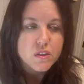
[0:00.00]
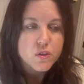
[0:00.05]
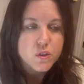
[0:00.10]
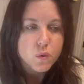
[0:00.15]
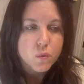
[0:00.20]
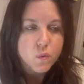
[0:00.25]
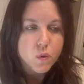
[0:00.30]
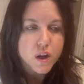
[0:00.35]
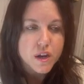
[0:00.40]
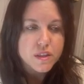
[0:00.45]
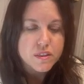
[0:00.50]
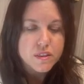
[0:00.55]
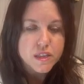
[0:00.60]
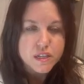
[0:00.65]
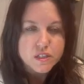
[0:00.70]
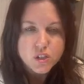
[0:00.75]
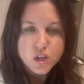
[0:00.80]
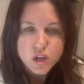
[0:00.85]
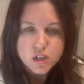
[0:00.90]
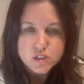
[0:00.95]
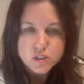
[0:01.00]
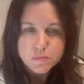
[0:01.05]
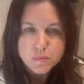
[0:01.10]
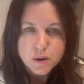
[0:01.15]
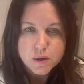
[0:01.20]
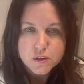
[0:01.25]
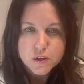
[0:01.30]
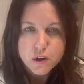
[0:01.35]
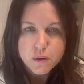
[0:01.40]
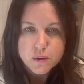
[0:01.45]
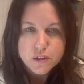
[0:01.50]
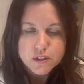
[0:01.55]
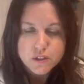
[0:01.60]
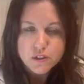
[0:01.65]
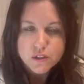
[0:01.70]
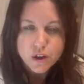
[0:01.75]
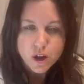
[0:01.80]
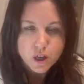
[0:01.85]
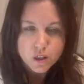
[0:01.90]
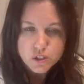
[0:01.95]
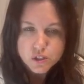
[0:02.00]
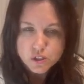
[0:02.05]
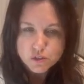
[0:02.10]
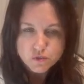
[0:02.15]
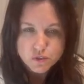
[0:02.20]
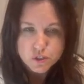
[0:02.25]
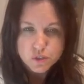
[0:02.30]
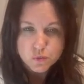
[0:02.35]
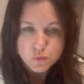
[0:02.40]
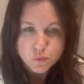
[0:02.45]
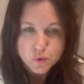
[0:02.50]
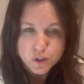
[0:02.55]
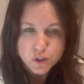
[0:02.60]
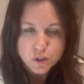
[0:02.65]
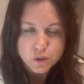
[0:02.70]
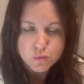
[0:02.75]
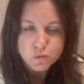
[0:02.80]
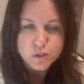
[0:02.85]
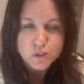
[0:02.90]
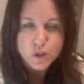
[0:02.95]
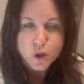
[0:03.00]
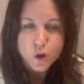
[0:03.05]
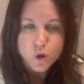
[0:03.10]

the one that talked about knowing the knowledge of his will was